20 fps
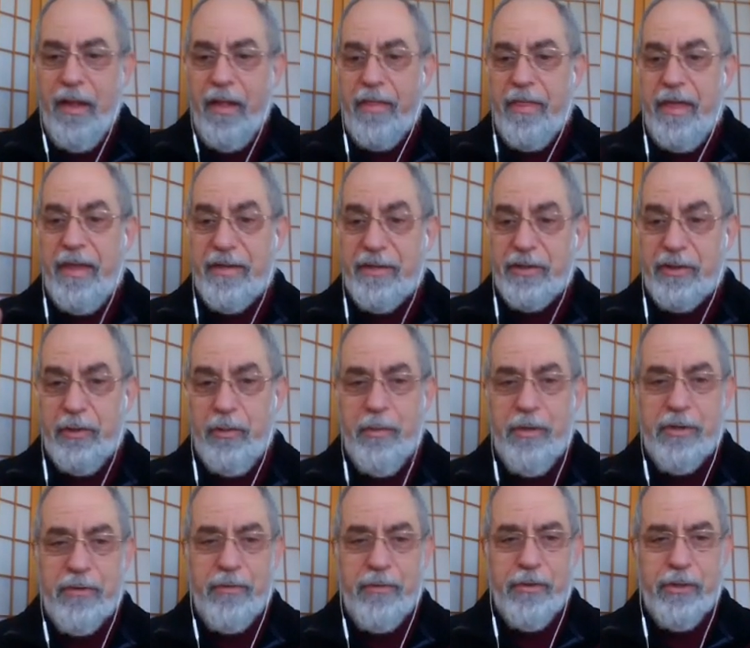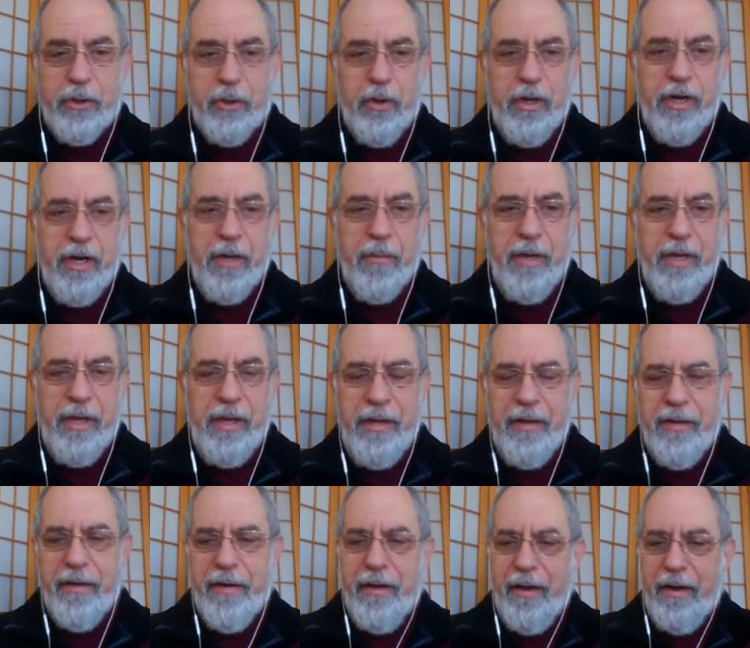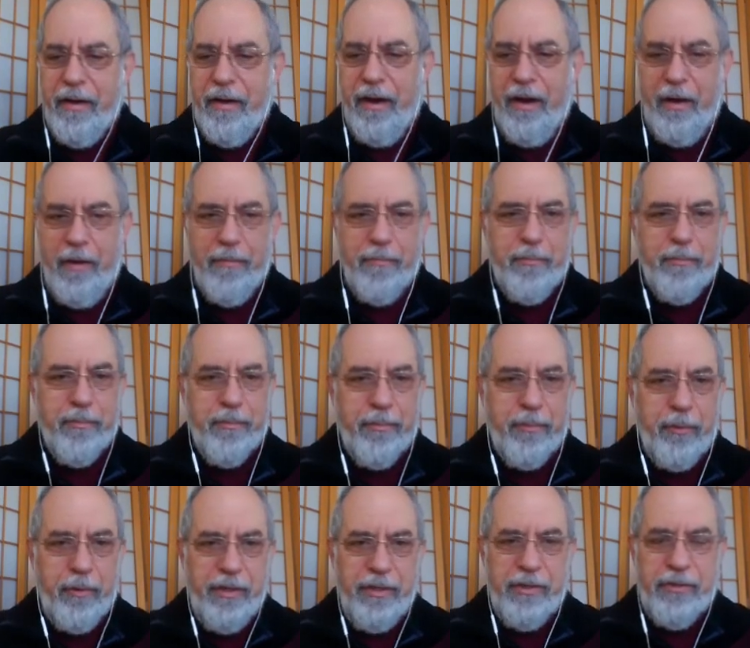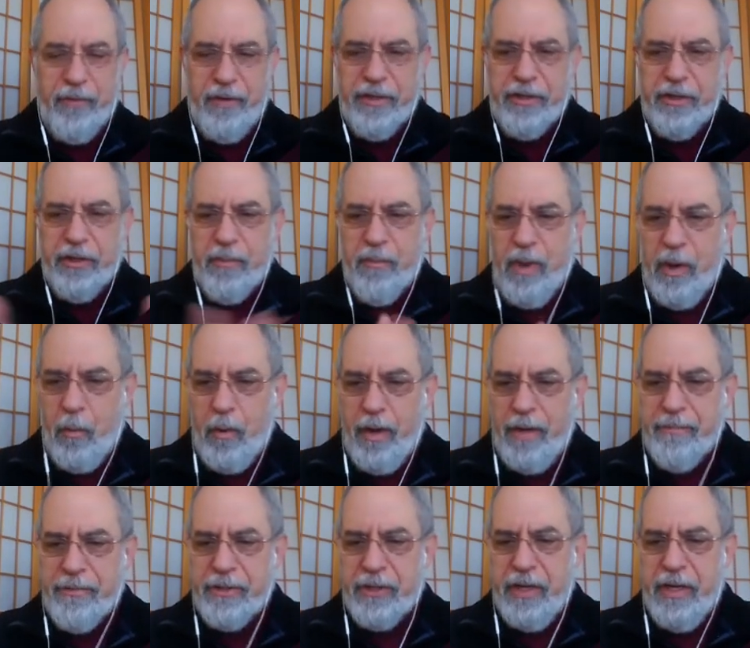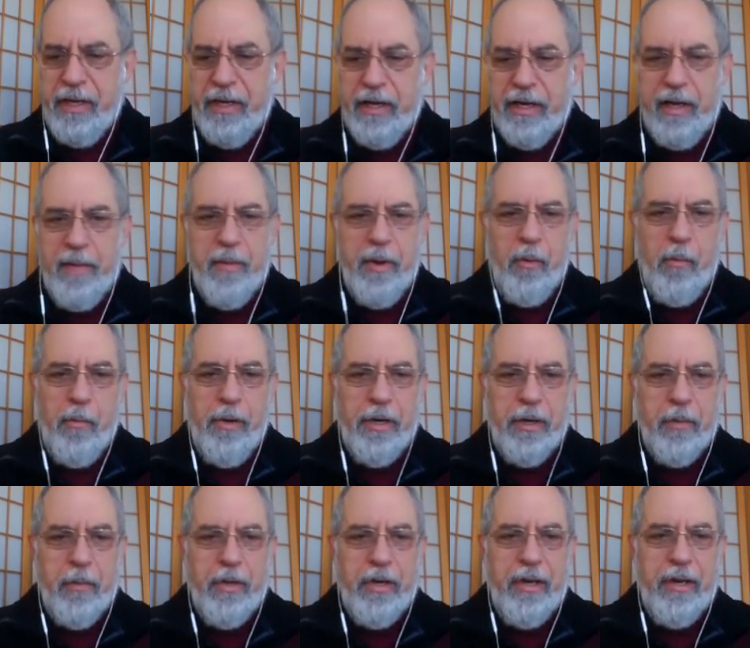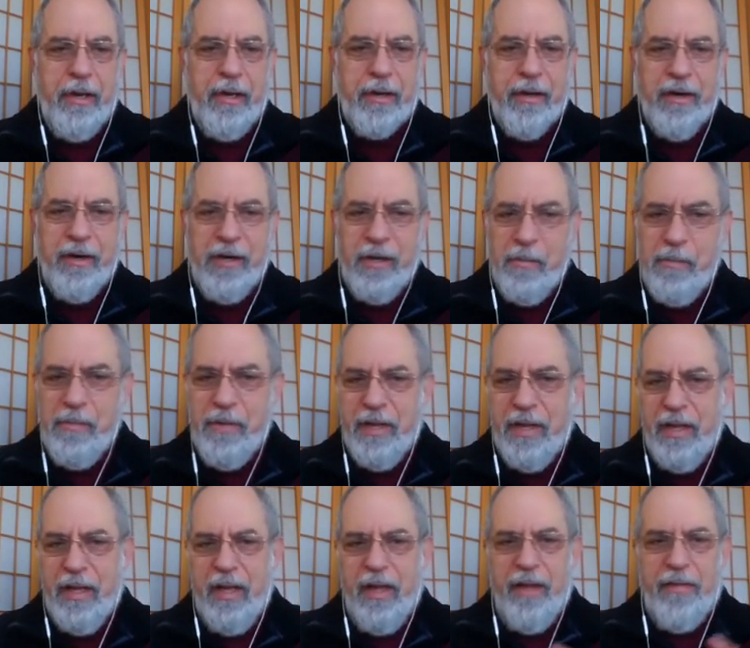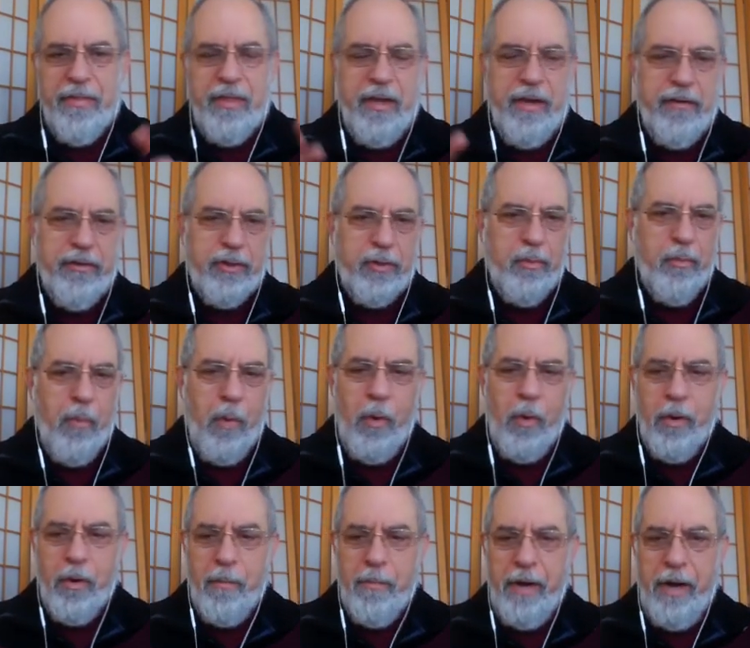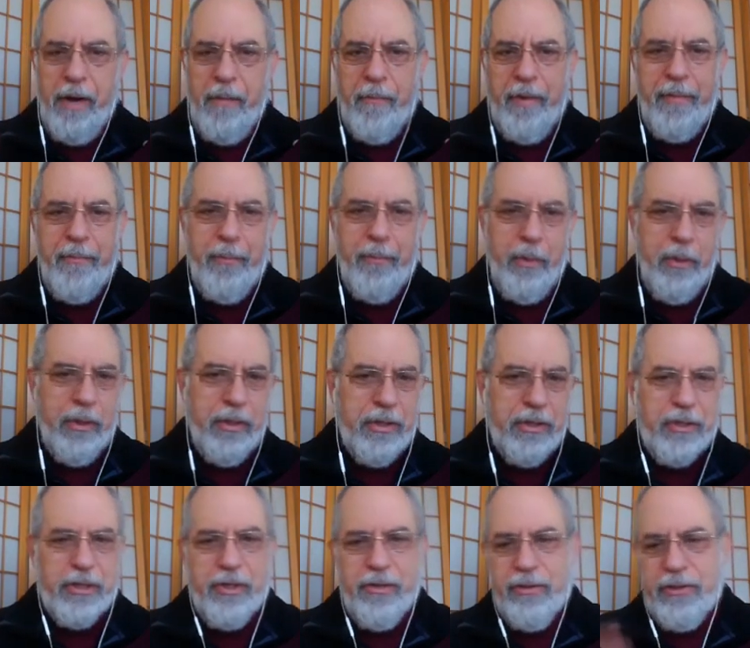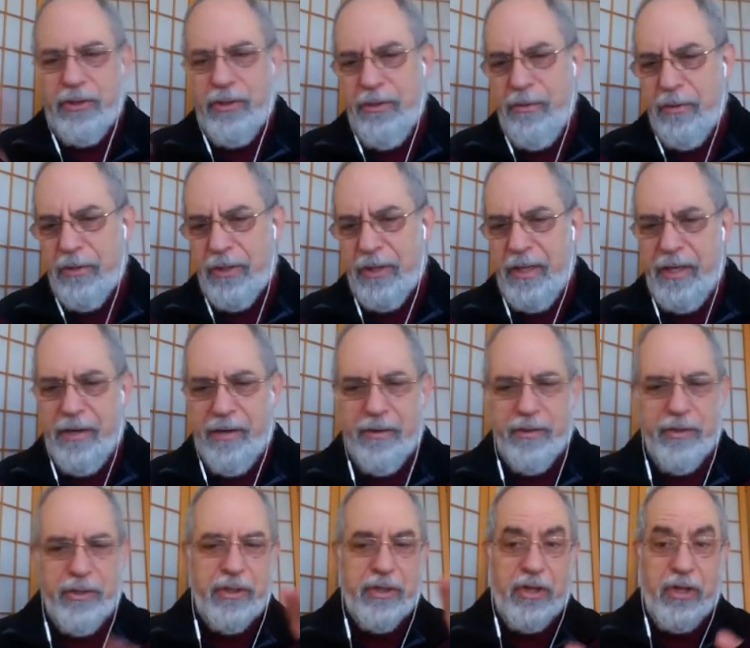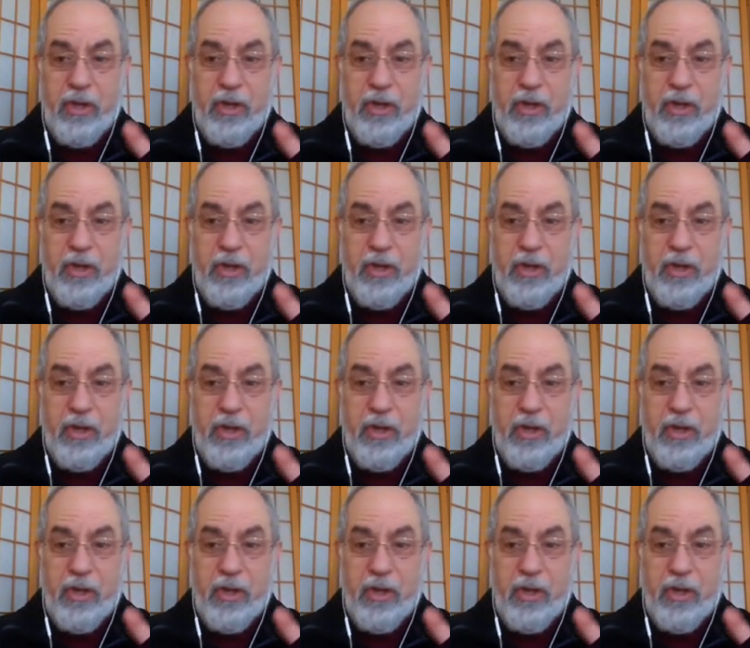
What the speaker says: Thanks so much for joining me. Uh, please visit my website at mlbuchman.com. There's more about my books, there's newsletters.